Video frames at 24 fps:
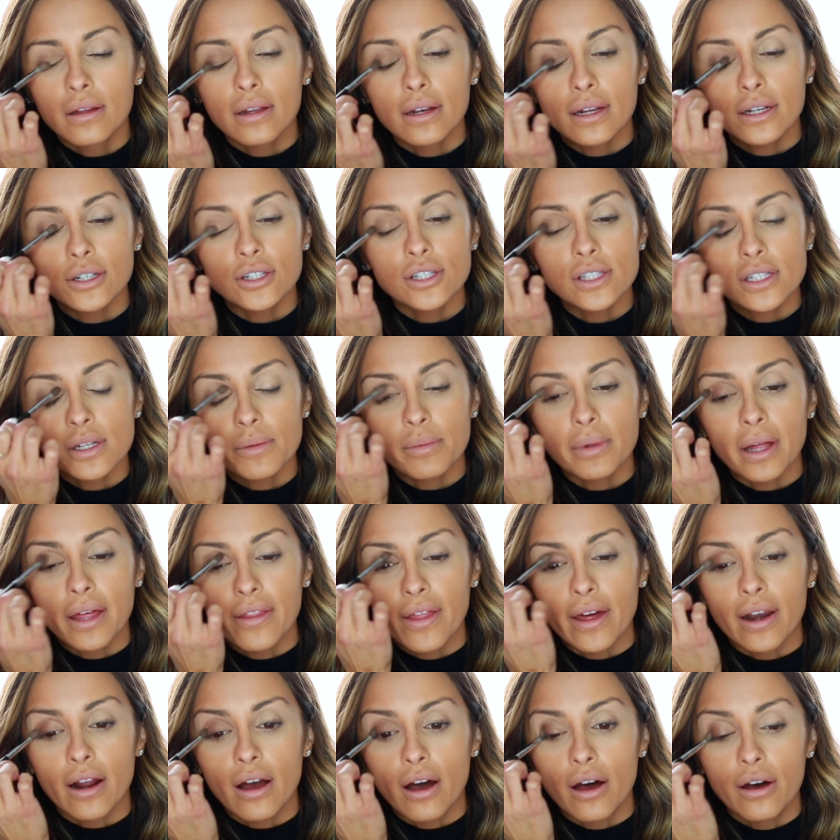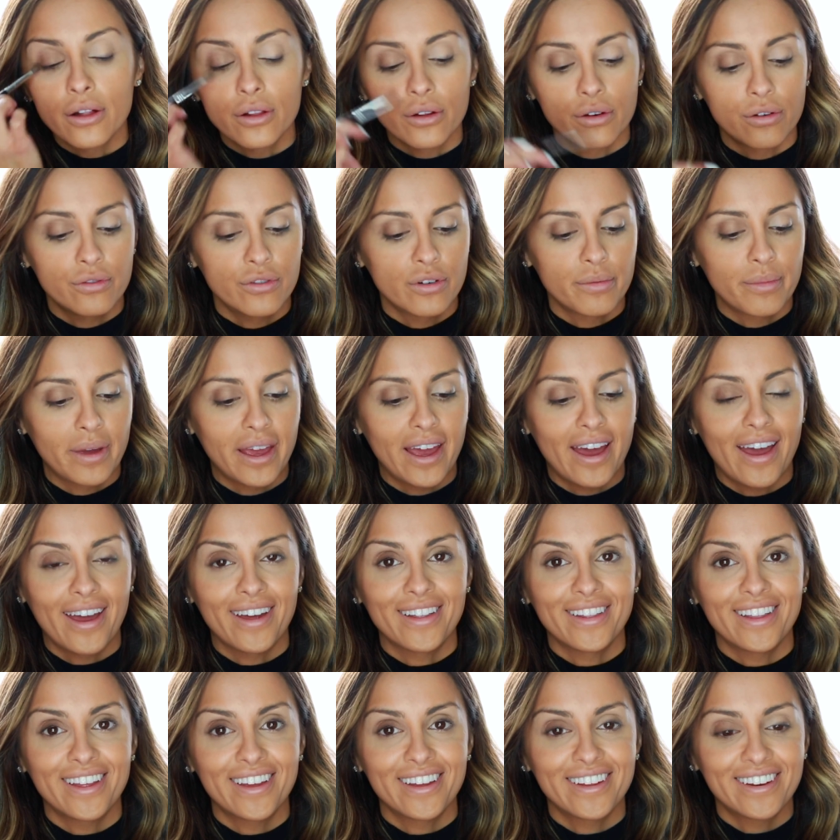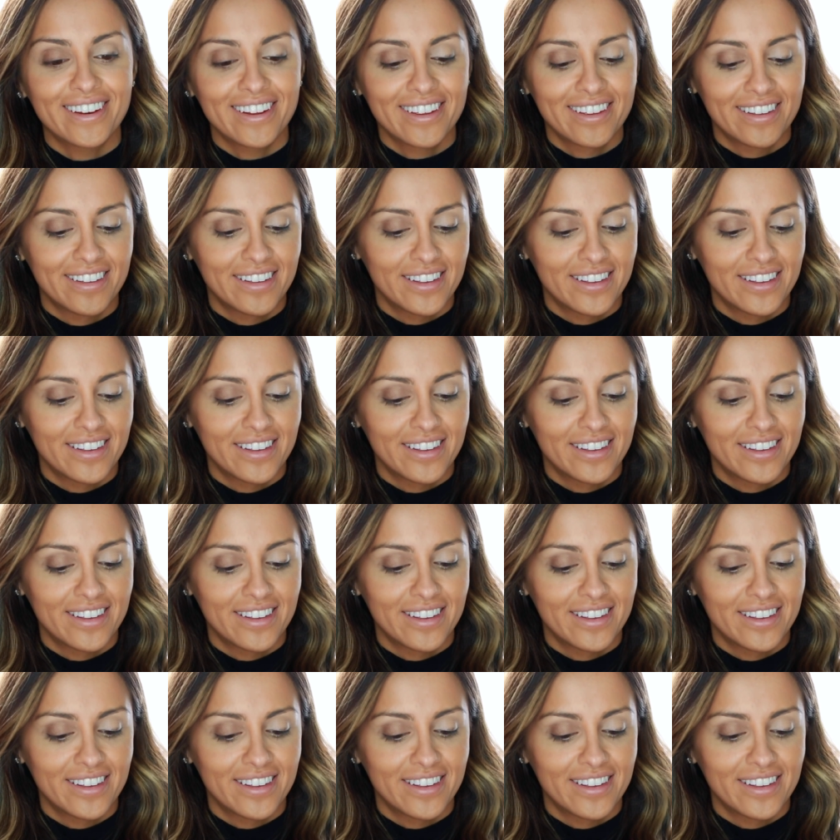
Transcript: And I just apply that all over my eyelid.